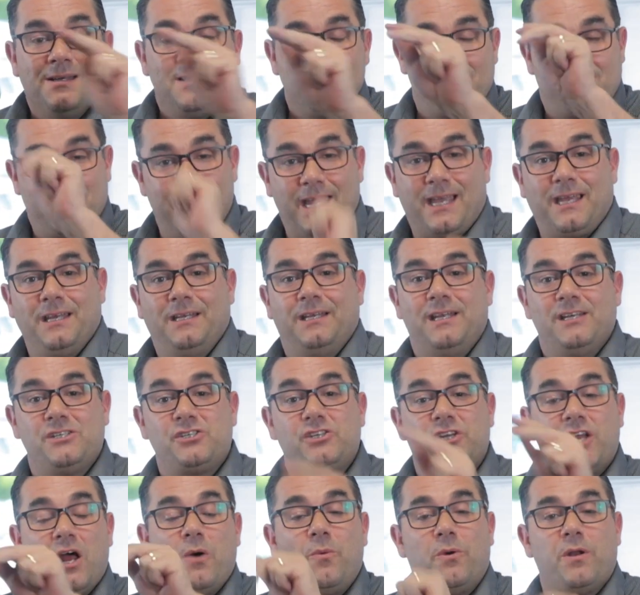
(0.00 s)
Second
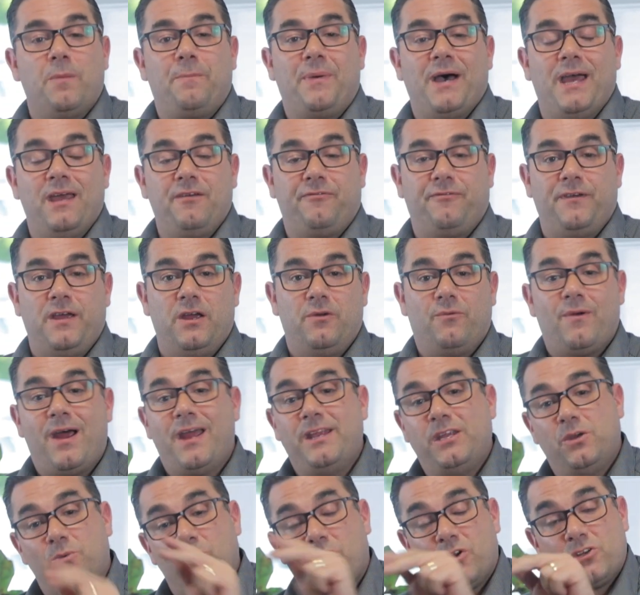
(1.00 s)
is you don't want to pay a fair
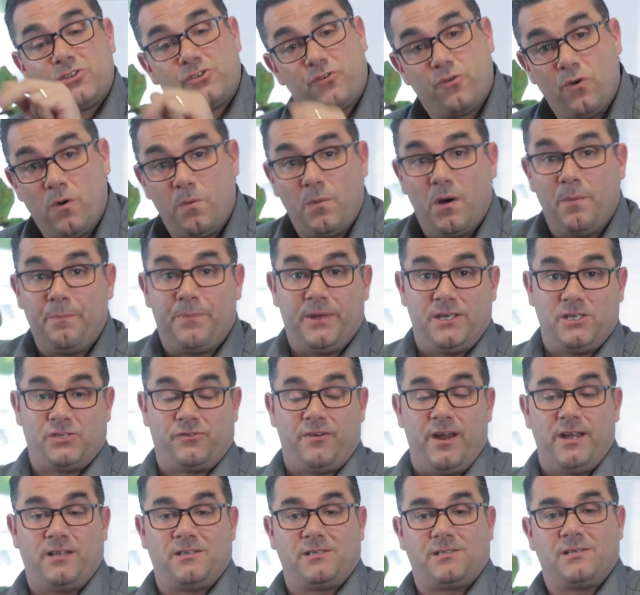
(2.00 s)
rate, you want to screw them on
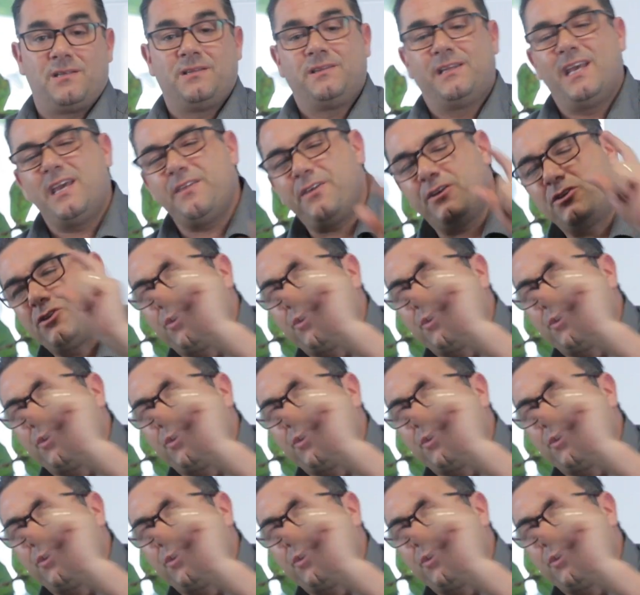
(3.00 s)
piece rates. They're the